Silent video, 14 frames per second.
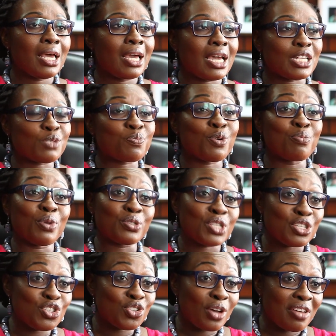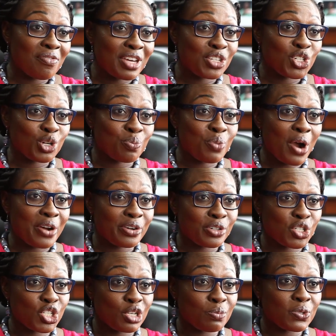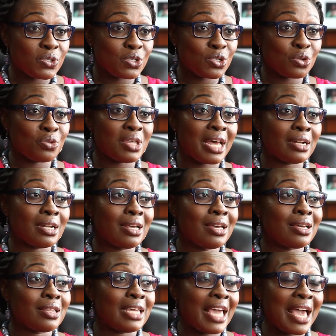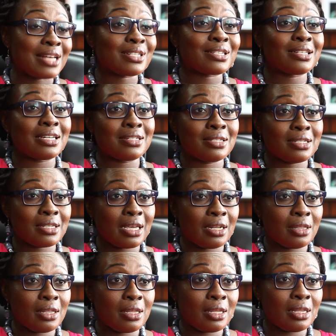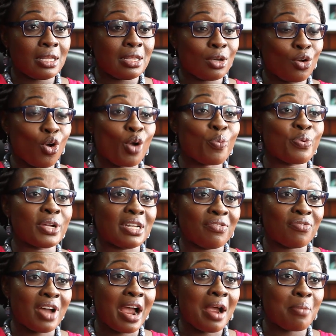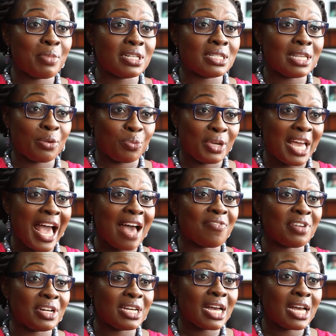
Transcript: it's promoting joint venture partnerships so that the excellence in, in the corporate environment that we have in